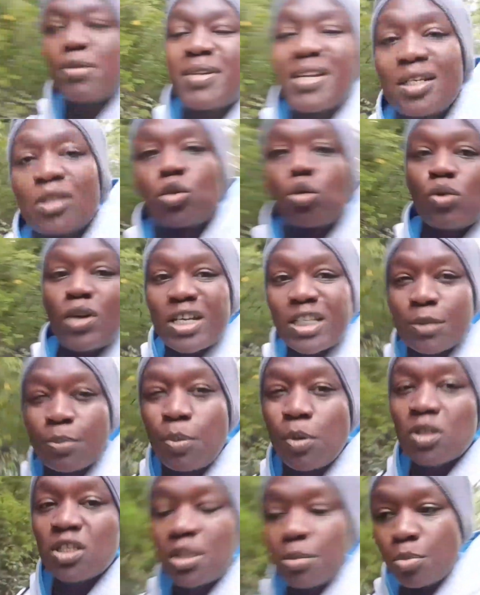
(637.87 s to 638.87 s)
as soon as
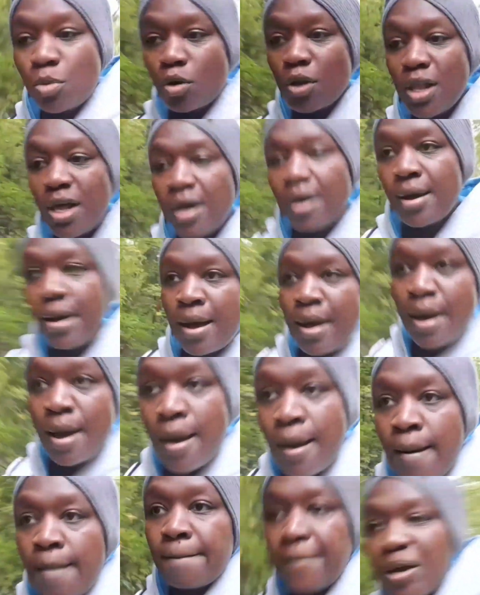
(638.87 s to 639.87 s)
possible,
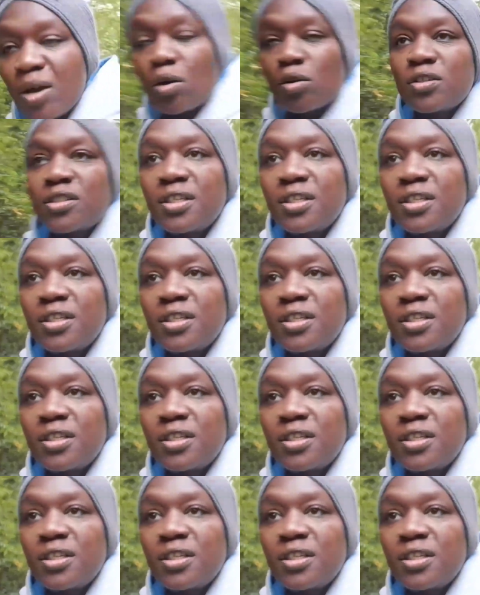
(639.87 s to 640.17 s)
because the